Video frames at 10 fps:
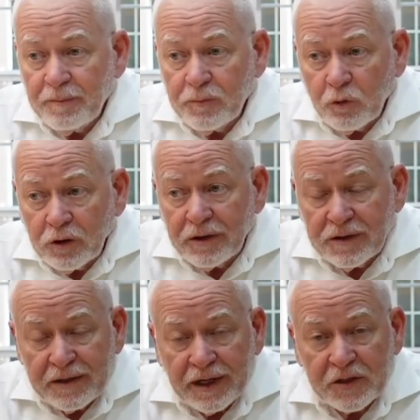Really,
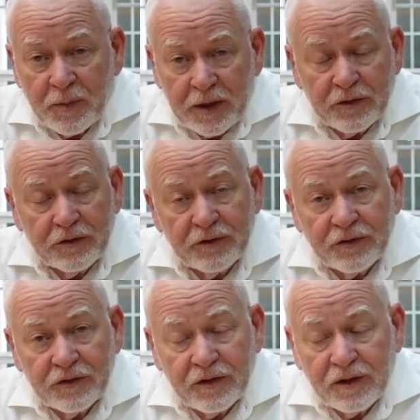the
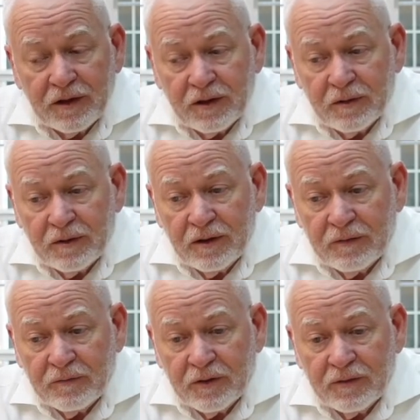taxpayers
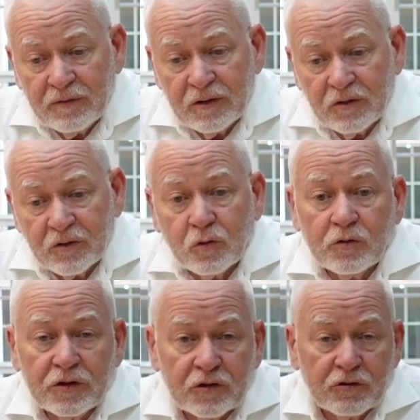have given the school
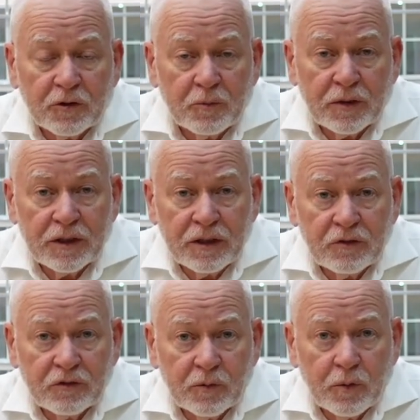district money
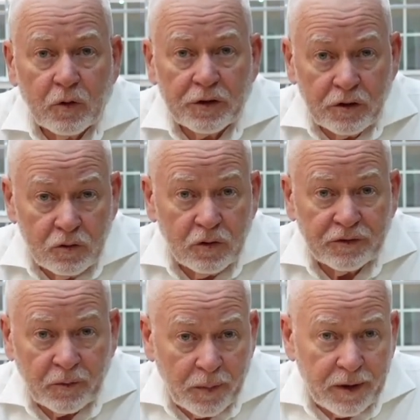to support you
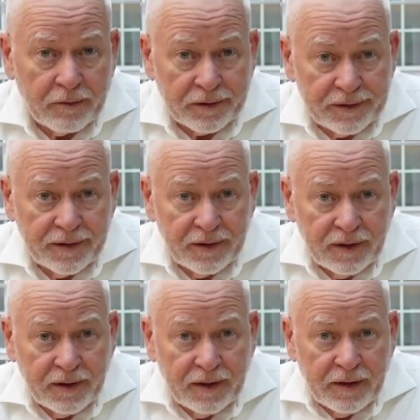as a parent,
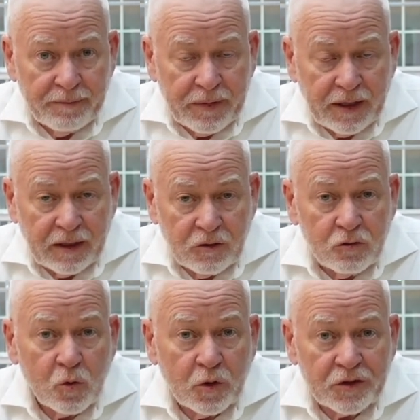and you
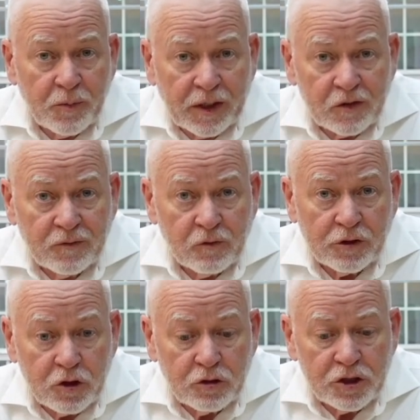know what's best for
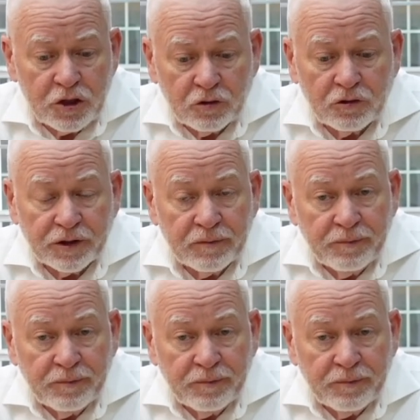your children.